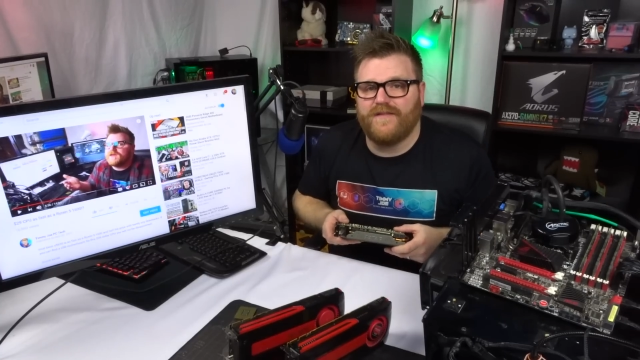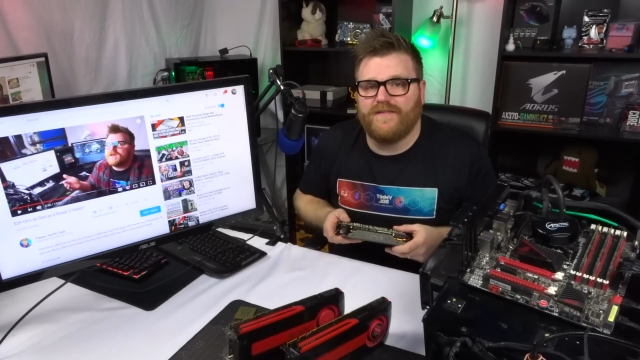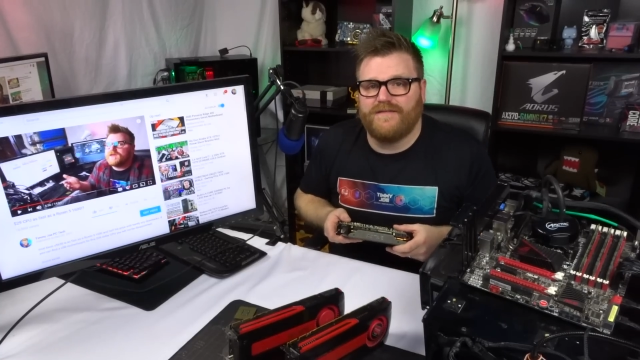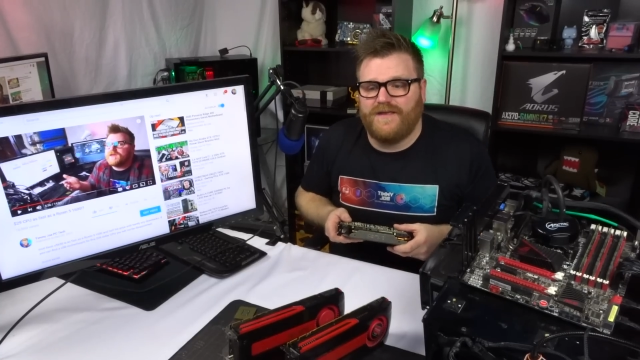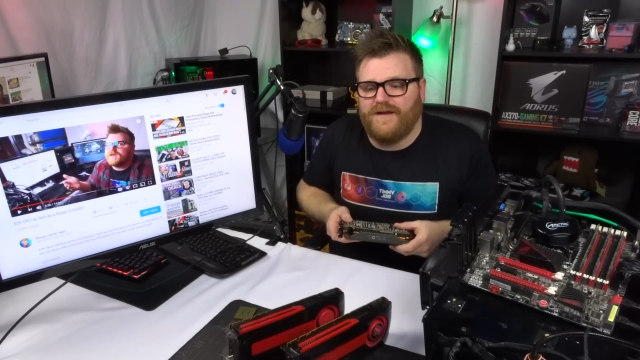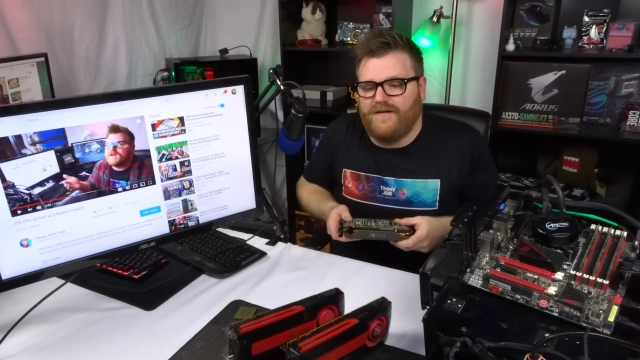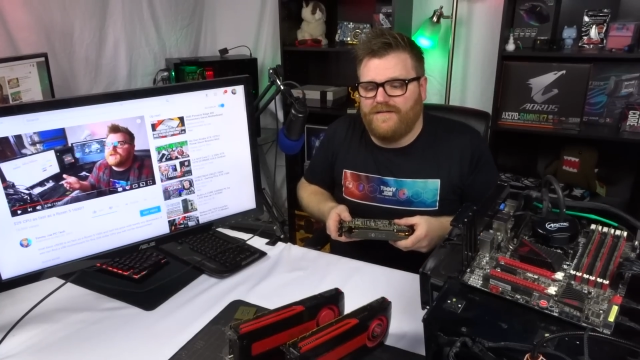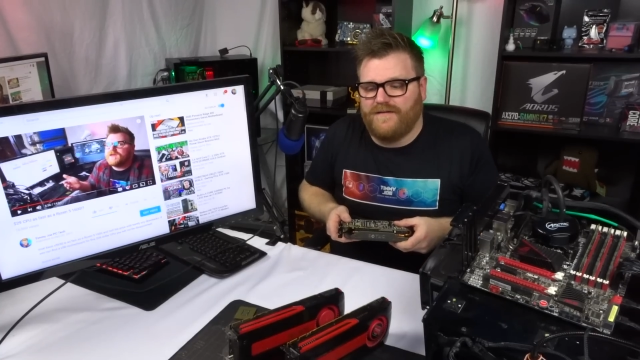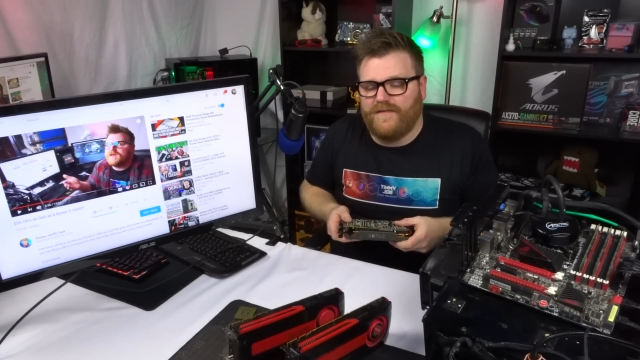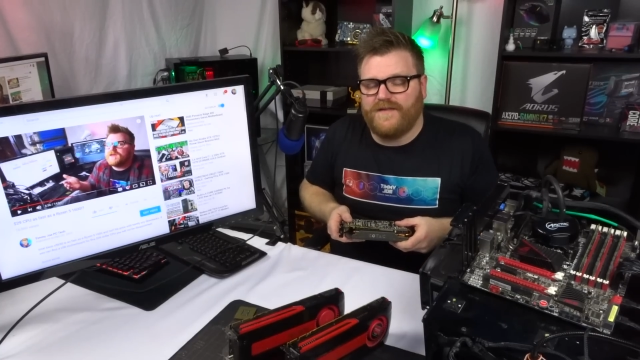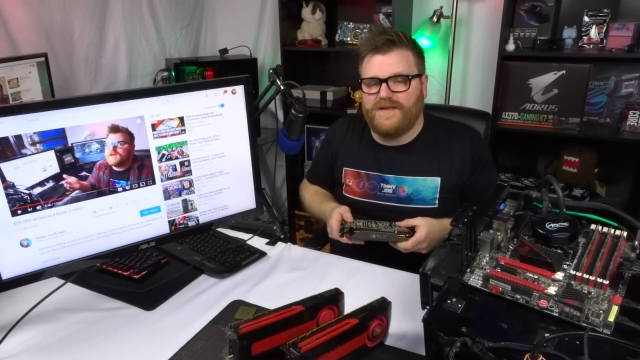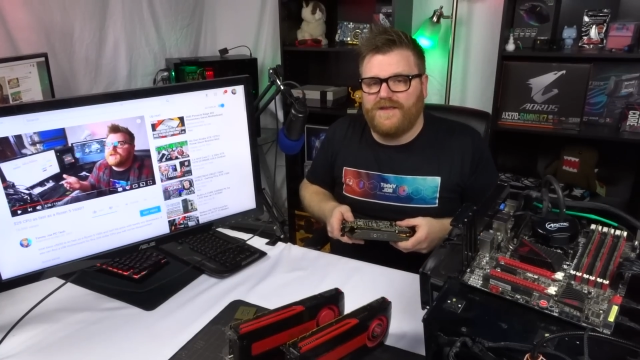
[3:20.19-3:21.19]
I'm, you know,
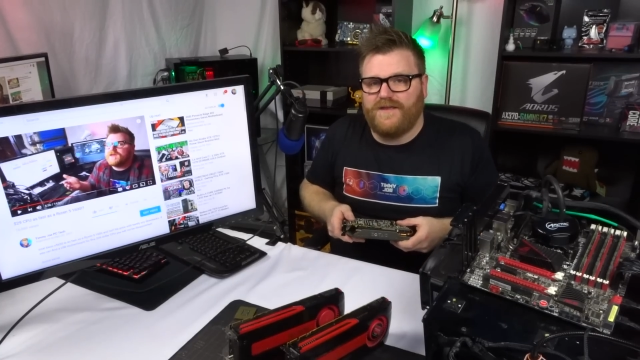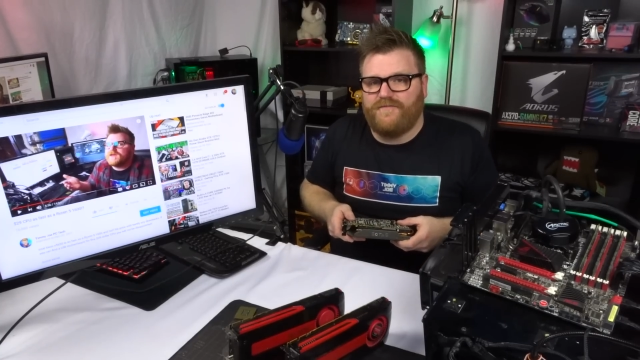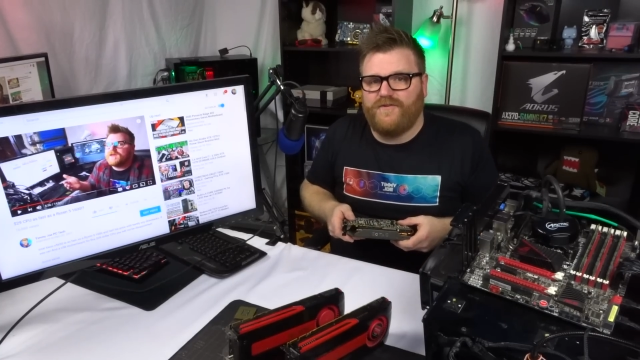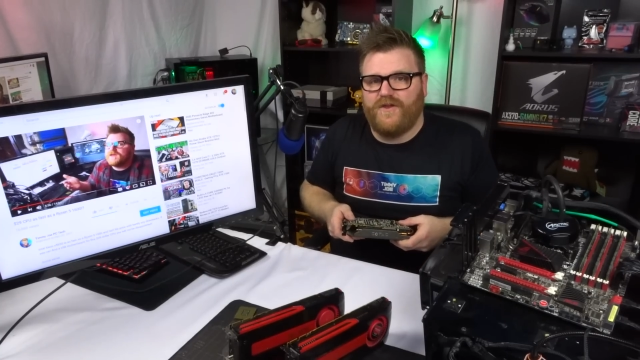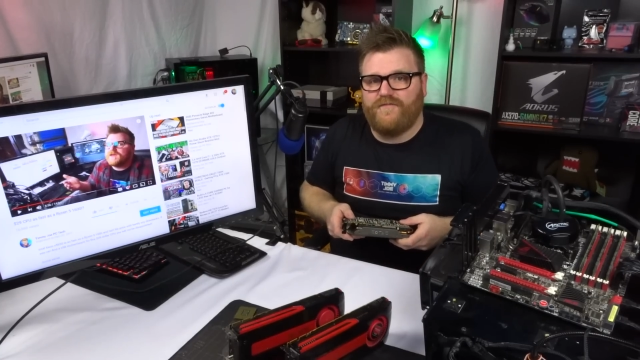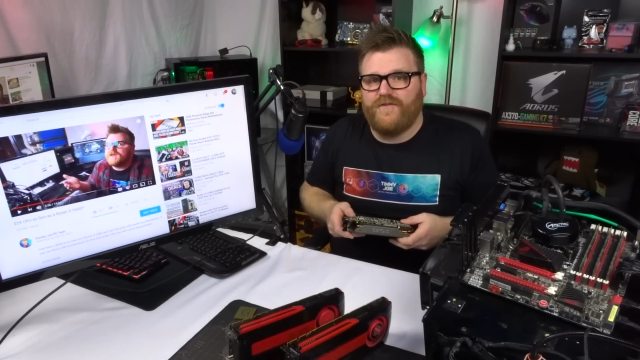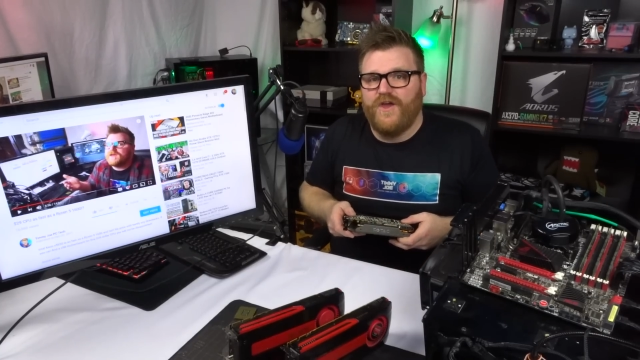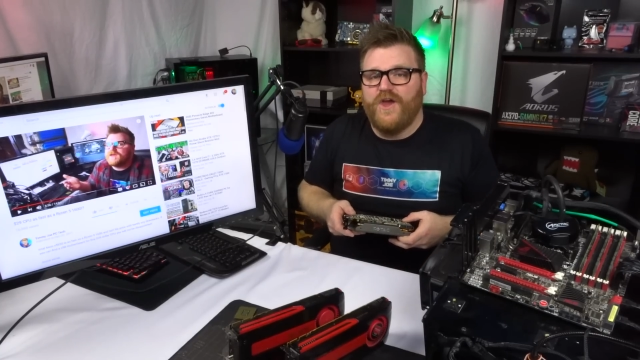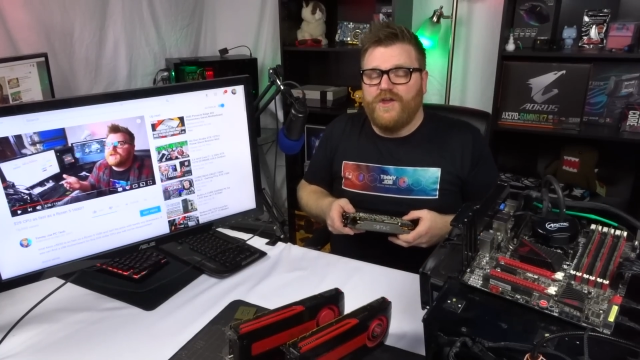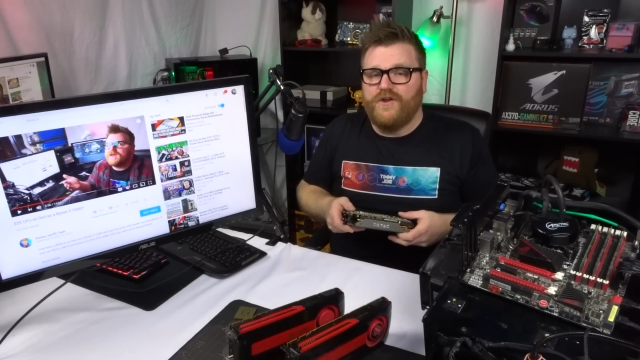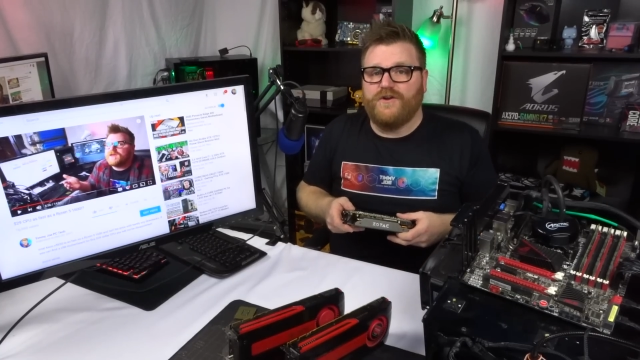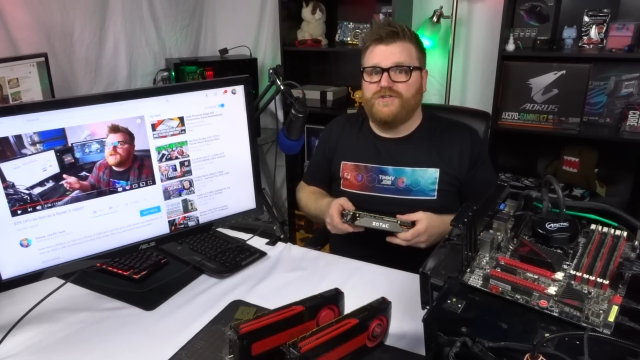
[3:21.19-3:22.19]
I'm not, if, if
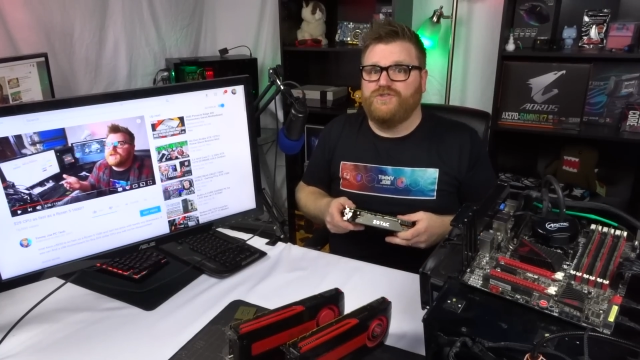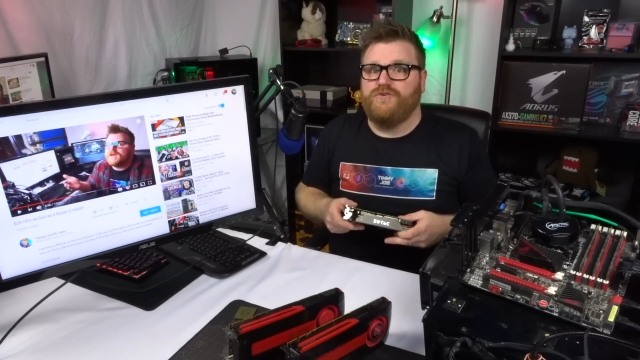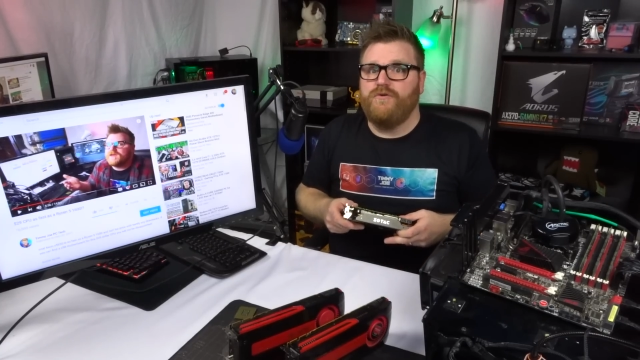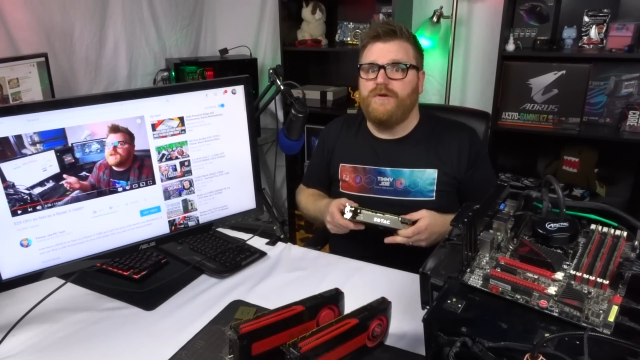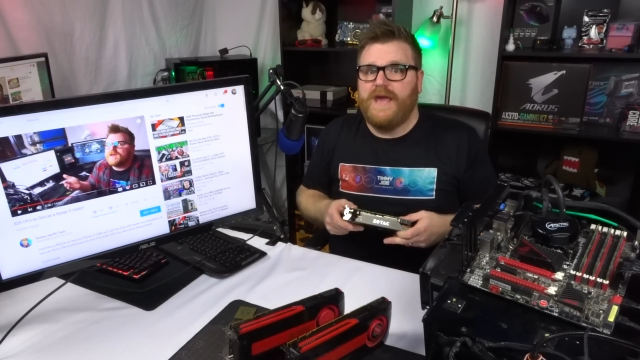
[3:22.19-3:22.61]
you're a true